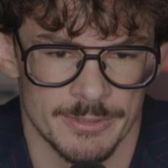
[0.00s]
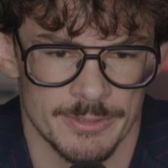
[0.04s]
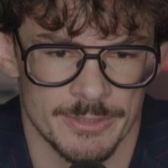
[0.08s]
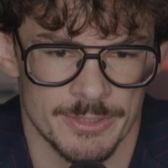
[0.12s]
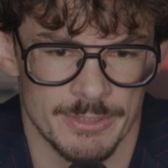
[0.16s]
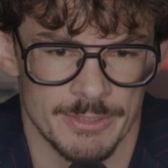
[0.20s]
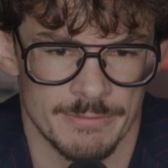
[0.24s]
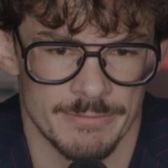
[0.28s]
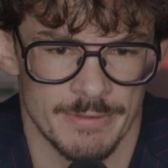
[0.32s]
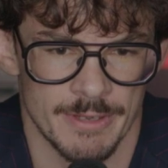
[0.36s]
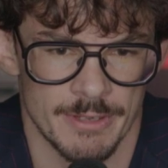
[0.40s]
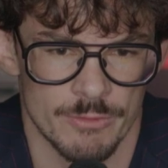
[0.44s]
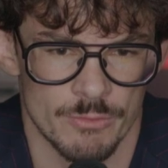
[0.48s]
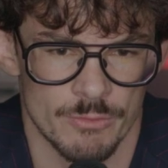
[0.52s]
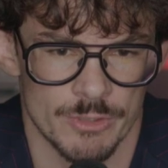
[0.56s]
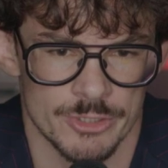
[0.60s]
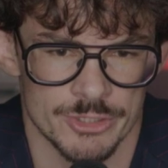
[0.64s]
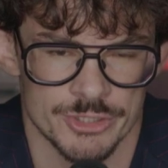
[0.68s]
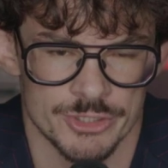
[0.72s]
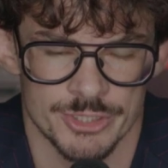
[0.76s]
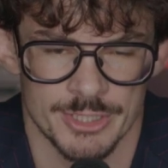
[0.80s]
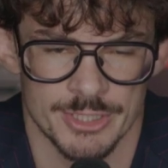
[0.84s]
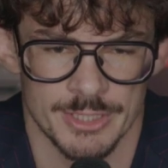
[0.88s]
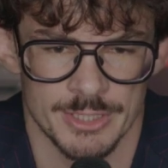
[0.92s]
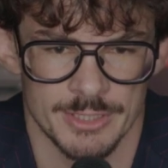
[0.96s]
if I
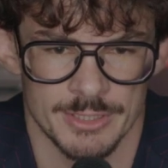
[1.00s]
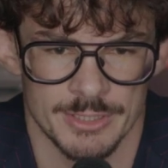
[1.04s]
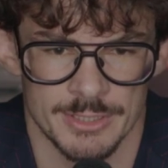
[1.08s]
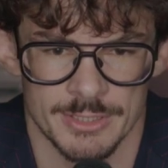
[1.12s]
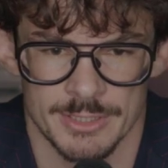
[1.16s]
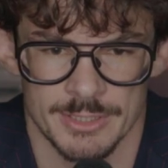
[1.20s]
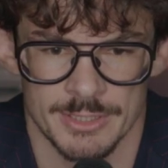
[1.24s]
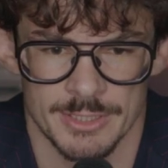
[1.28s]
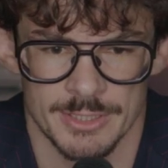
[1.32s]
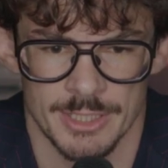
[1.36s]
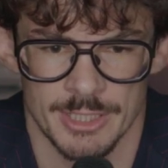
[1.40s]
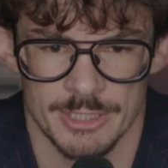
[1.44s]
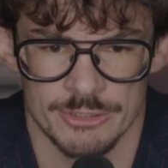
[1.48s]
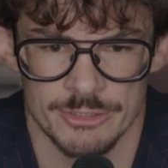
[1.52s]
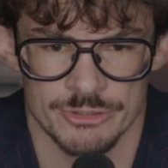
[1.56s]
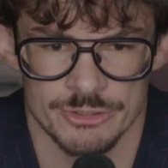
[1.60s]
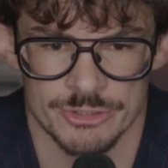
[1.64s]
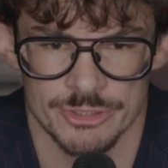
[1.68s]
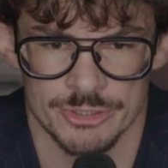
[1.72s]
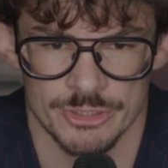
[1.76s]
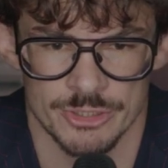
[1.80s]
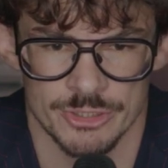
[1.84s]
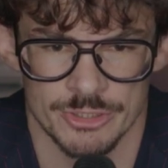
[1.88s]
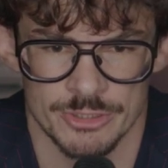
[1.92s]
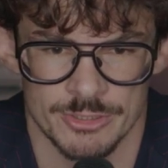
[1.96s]
rush thing, I'm
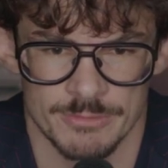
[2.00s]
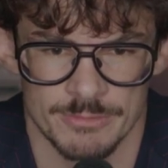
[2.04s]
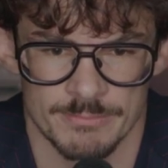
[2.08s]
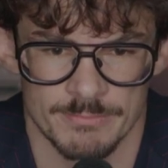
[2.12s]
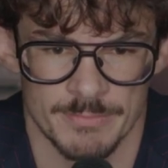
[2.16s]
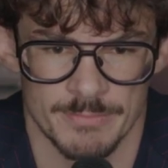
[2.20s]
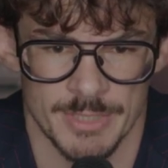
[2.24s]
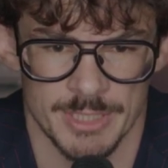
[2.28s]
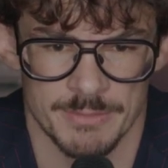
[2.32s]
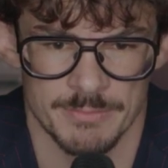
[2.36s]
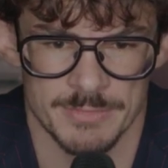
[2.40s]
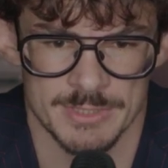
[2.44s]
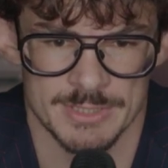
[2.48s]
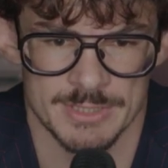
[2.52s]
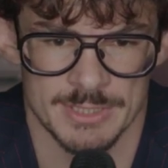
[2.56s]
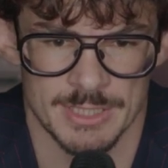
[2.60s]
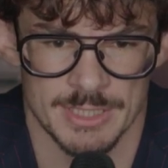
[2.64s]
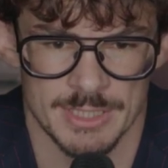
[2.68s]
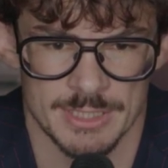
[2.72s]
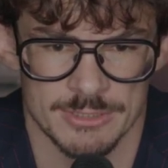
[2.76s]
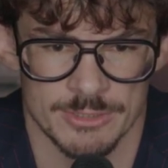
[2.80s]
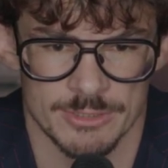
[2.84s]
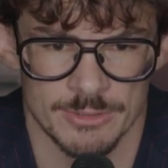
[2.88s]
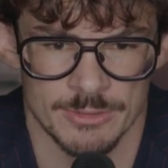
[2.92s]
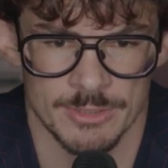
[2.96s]
just gonna make
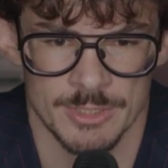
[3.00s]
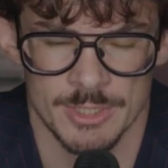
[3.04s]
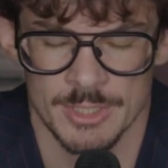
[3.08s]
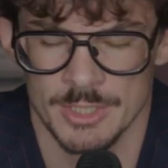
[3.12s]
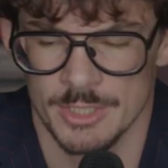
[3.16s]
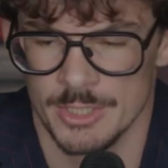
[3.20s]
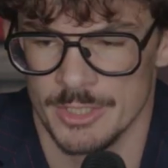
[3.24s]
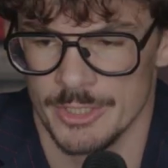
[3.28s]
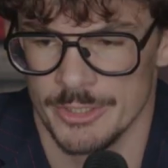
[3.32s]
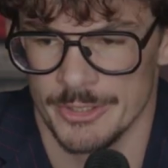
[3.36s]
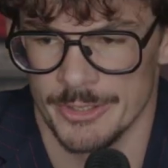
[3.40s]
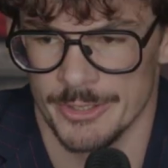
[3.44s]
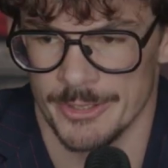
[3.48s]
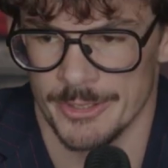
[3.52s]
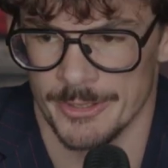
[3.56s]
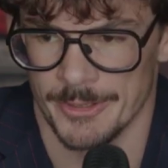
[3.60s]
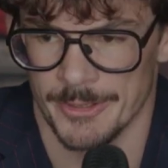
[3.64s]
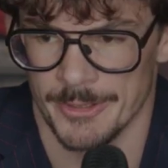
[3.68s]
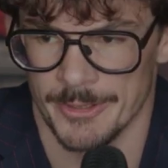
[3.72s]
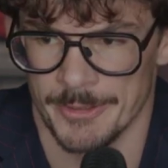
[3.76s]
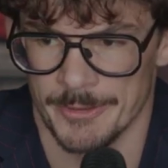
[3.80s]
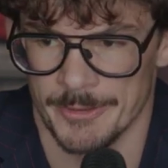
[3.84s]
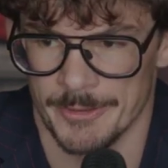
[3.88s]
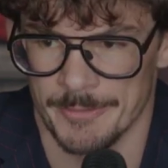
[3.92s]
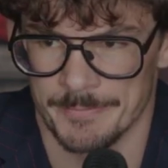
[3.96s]
mistakes. So
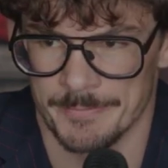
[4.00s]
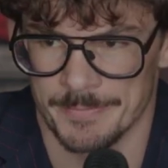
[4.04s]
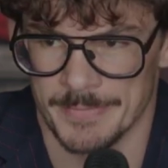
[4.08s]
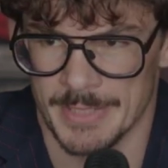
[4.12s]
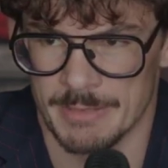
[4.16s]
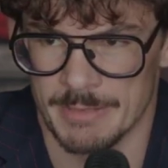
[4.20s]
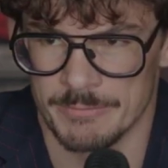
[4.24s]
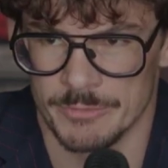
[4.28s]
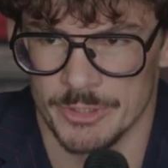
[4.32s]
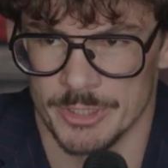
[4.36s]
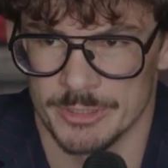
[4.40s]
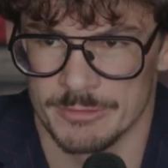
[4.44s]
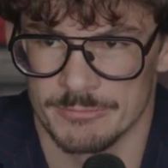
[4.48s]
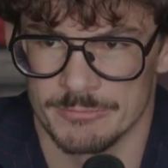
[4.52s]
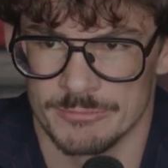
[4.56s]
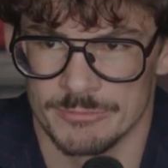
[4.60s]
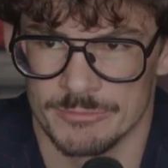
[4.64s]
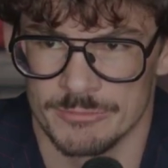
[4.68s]
I'm not